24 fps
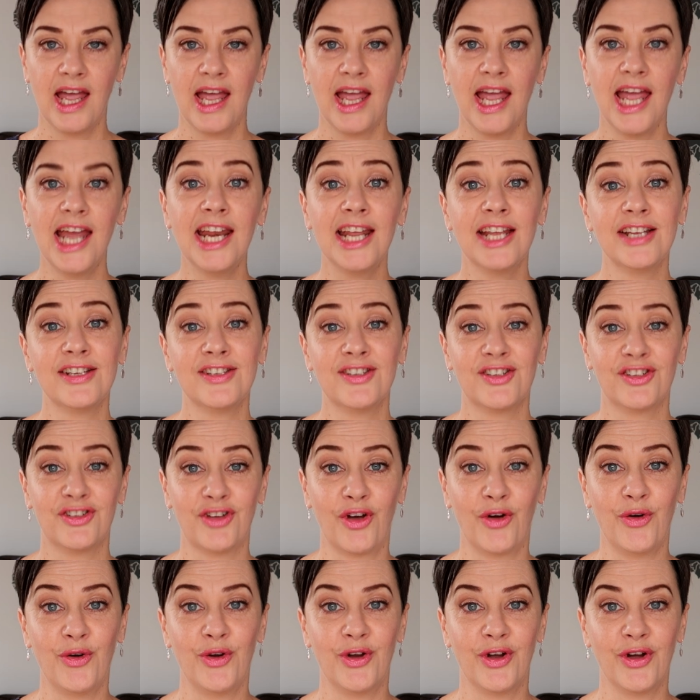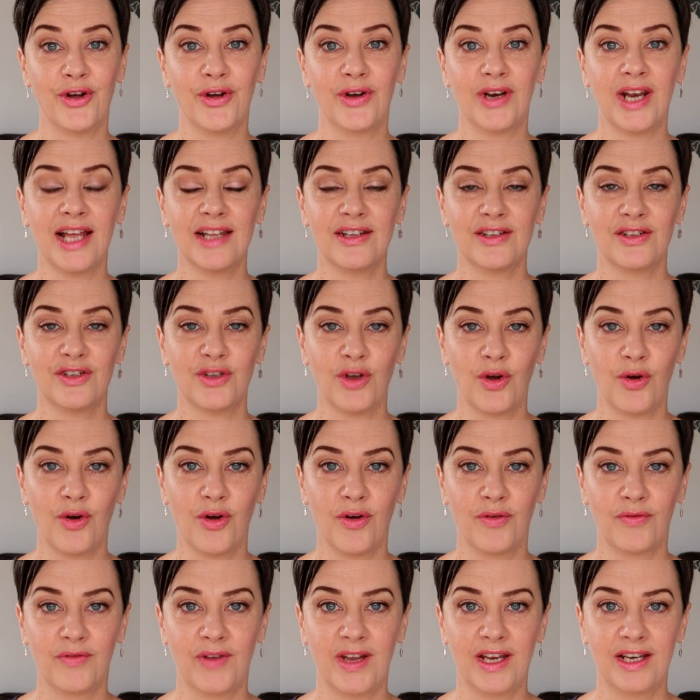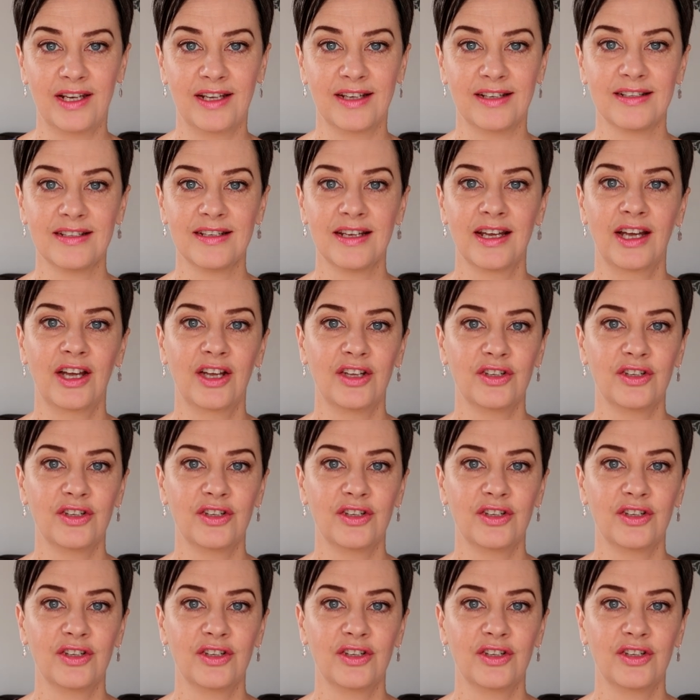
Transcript: It is so good and so convenient.